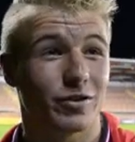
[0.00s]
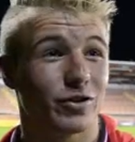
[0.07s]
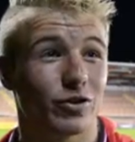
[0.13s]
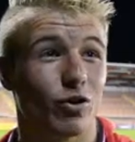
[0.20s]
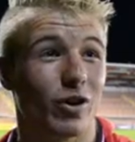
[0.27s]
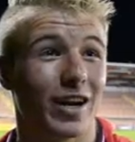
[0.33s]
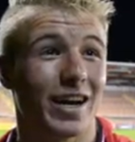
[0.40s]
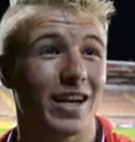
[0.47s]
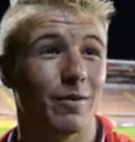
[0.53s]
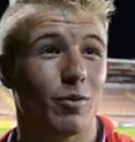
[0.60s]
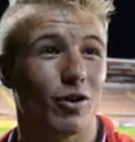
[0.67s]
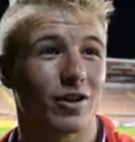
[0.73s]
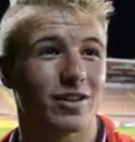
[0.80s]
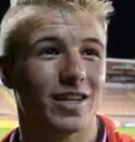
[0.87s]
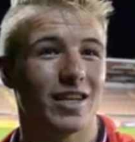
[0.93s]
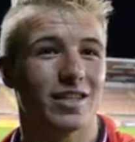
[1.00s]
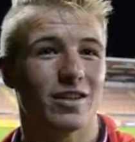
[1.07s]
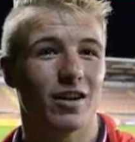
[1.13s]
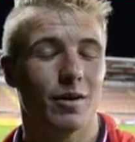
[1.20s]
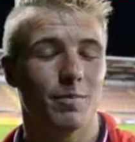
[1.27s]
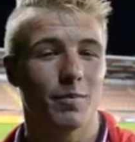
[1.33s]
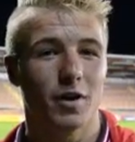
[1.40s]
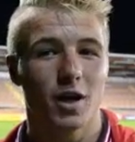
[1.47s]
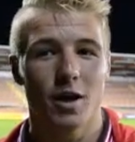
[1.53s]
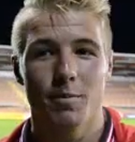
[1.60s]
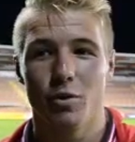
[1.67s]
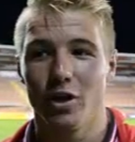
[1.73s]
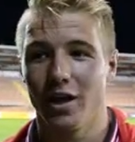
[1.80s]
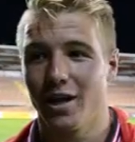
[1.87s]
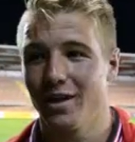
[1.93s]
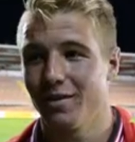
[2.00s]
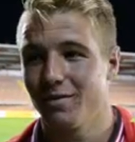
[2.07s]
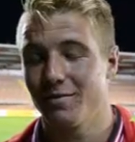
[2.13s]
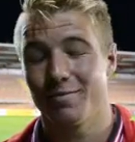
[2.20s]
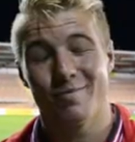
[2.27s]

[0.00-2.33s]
I just got to get in the box here, so I put it in,